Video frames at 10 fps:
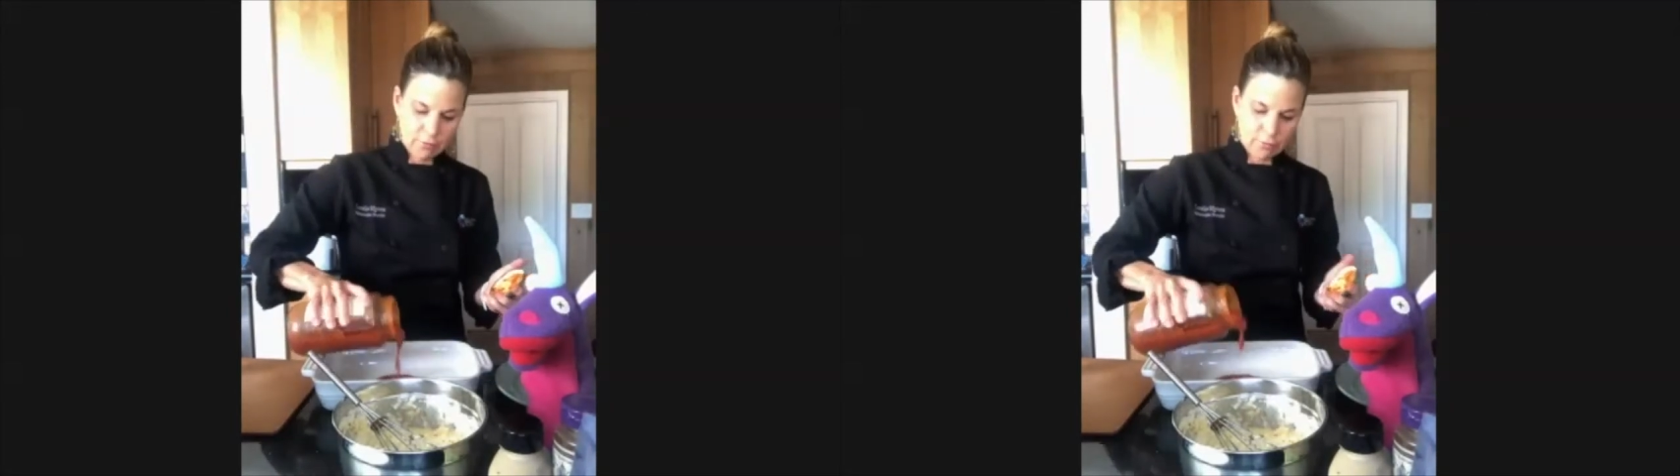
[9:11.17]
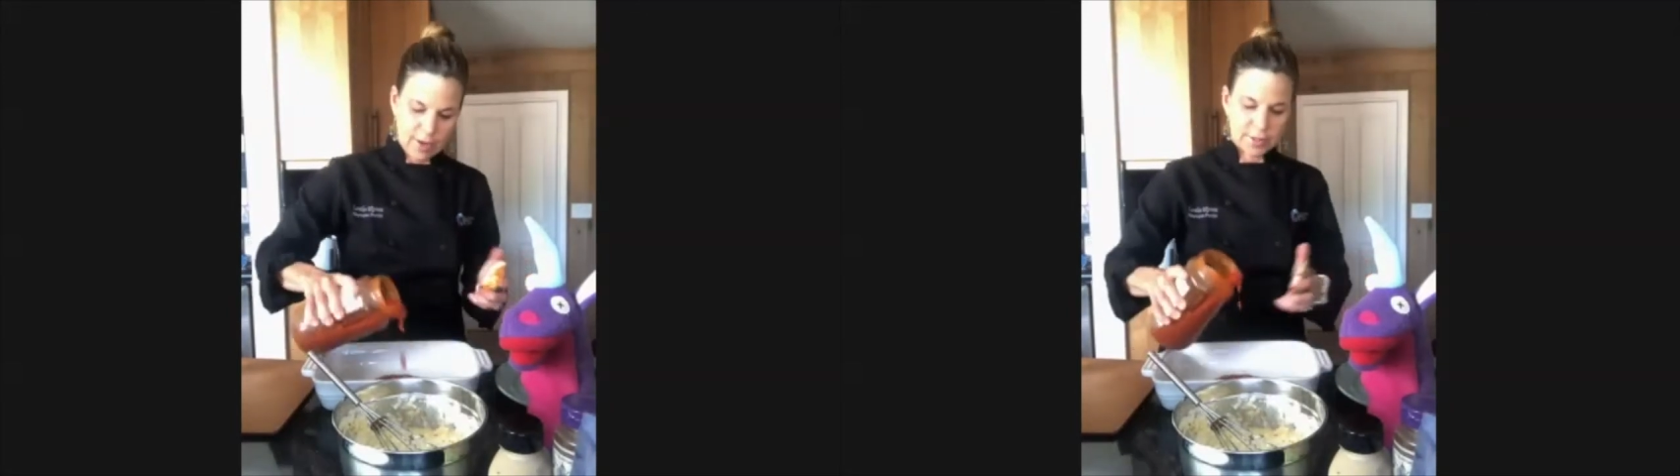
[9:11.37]

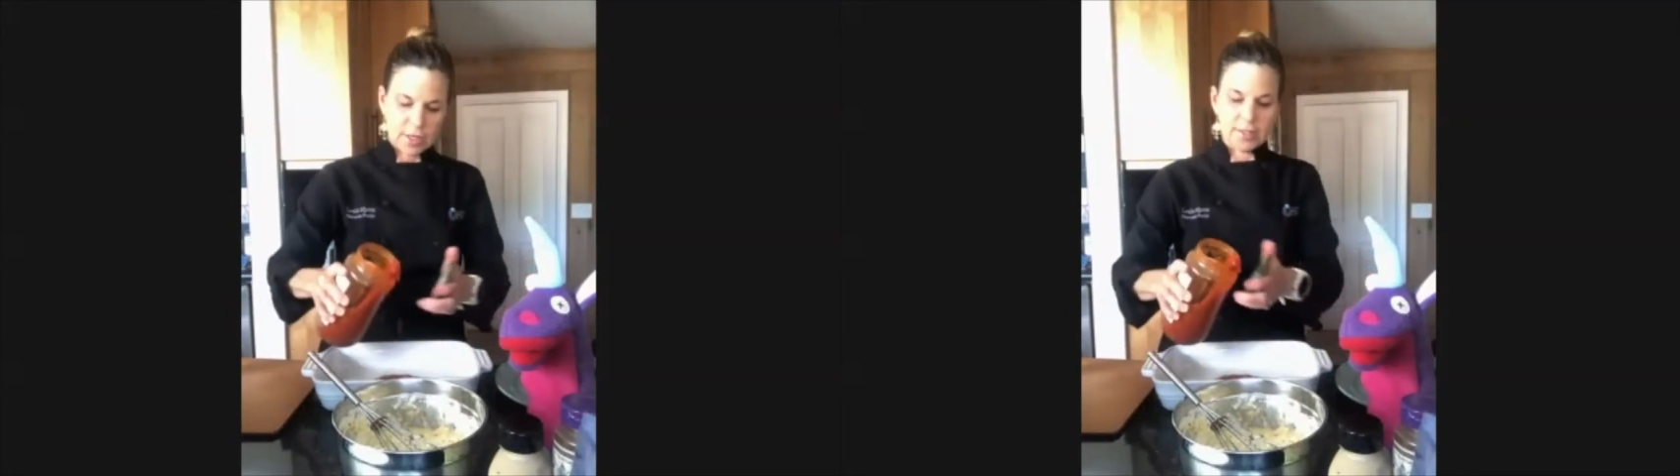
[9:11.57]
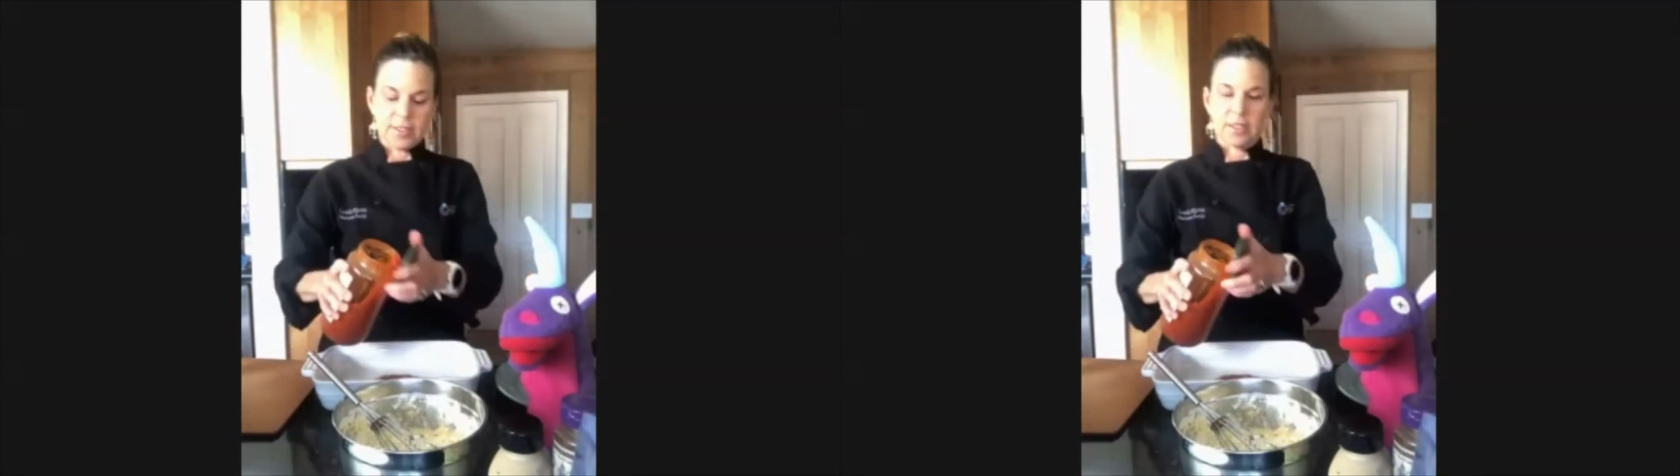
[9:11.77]
red
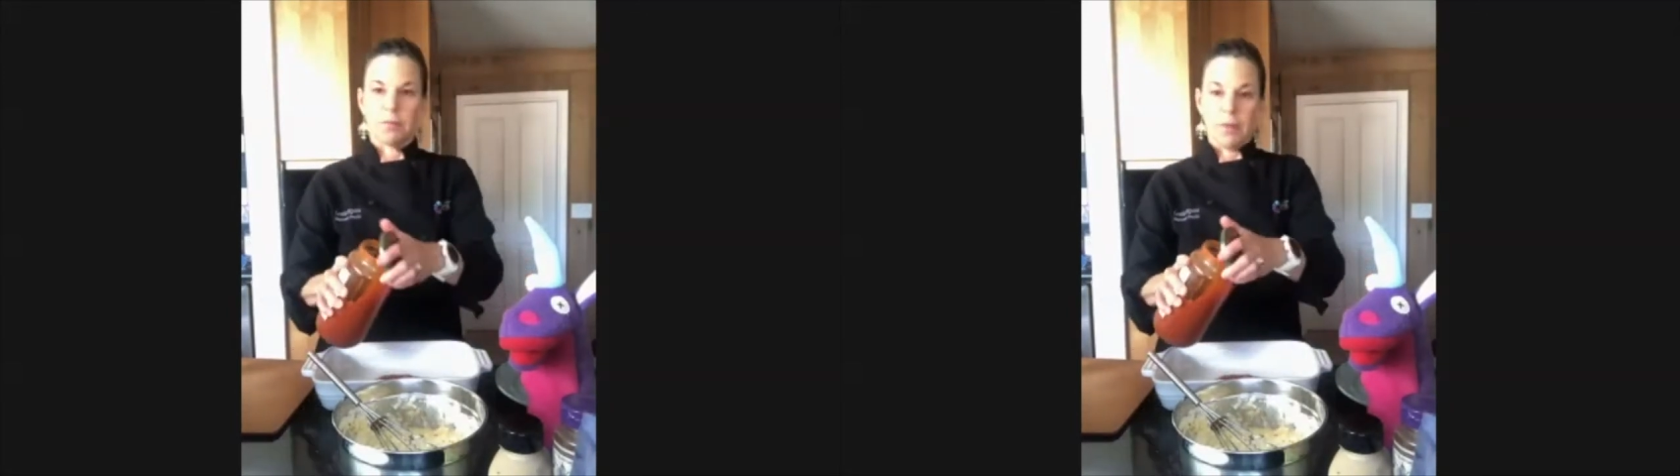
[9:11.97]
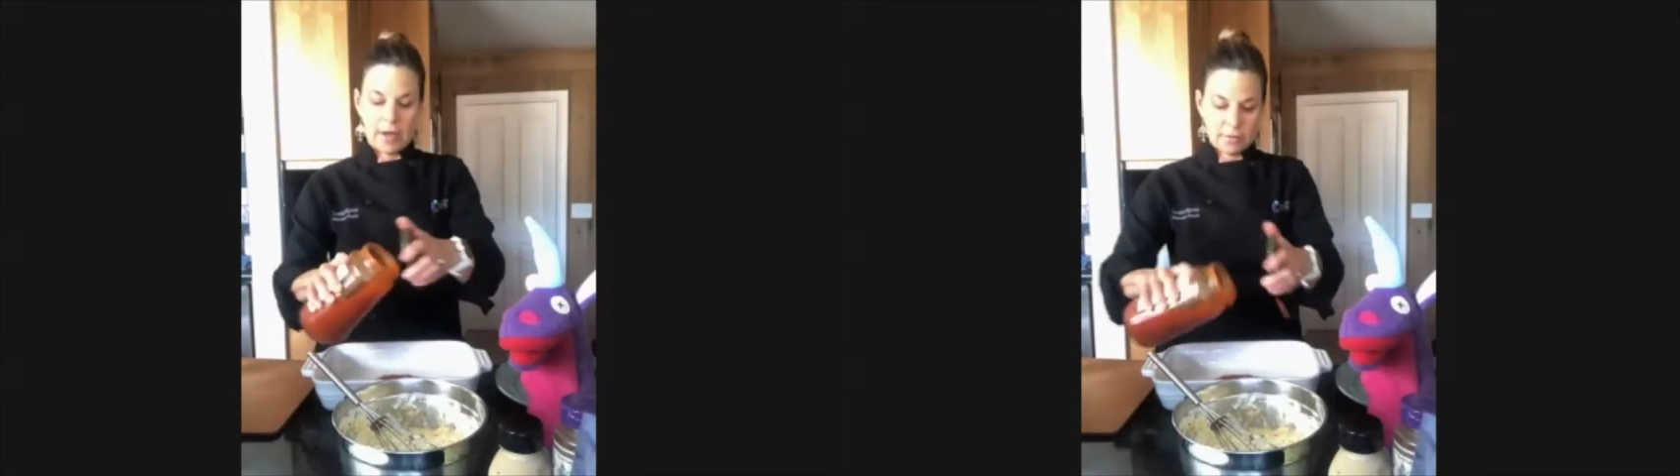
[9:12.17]
sauce at the
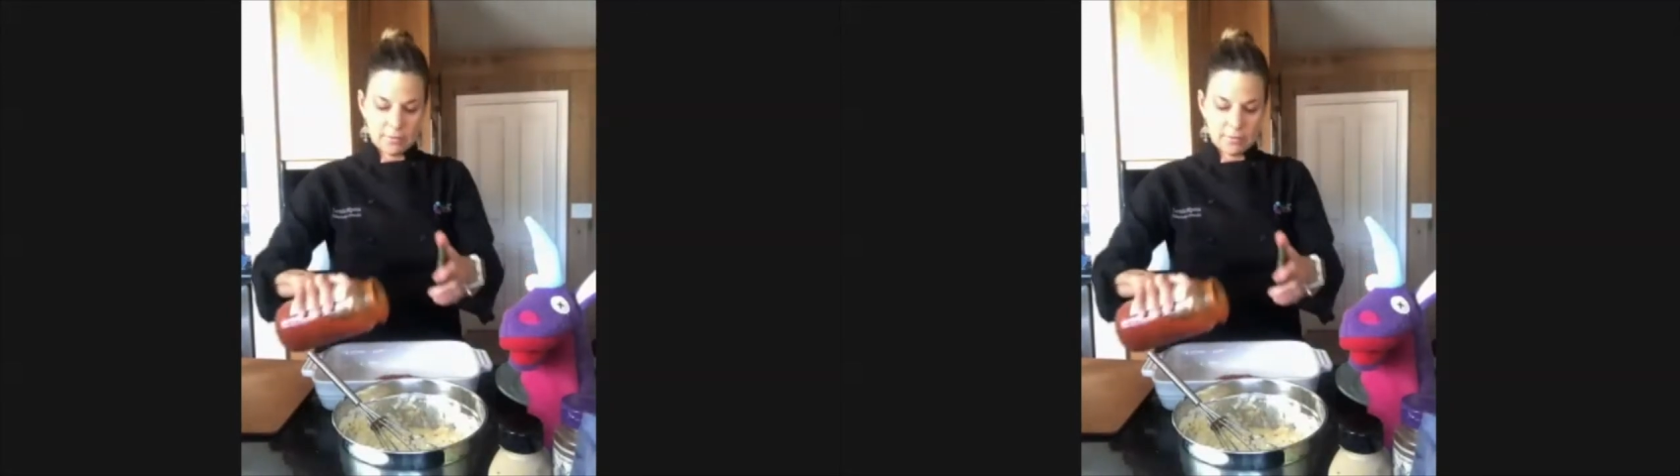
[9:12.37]
bottom